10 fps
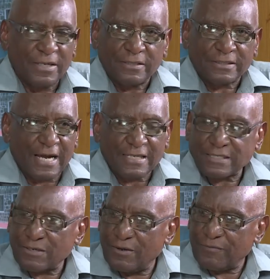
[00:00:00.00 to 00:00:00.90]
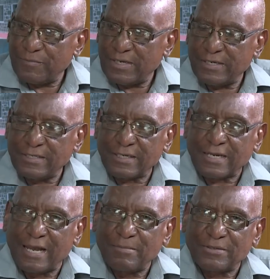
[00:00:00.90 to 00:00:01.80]
task of building a
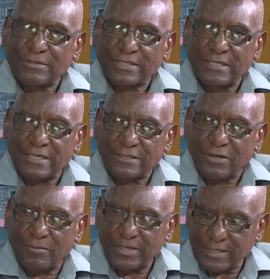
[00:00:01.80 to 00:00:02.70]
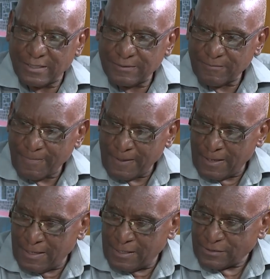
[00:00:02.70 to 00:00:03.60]
climate resilient Dominica.
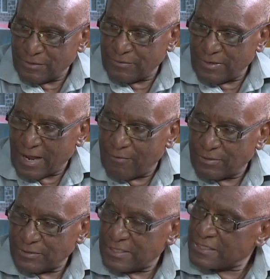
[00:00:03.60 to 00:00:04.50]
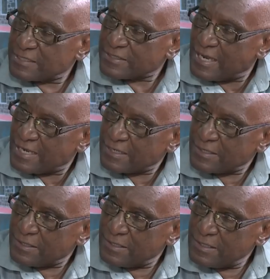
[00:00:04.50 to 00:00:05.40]
So I want to just thank
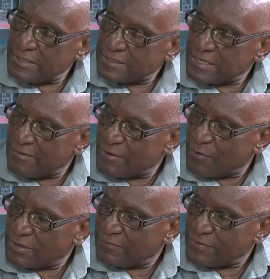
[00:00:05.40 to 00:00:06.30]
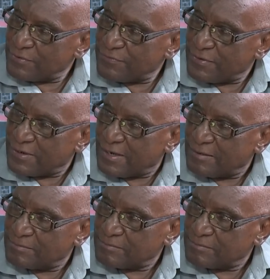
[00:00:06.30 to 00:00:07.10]
each and every one of you for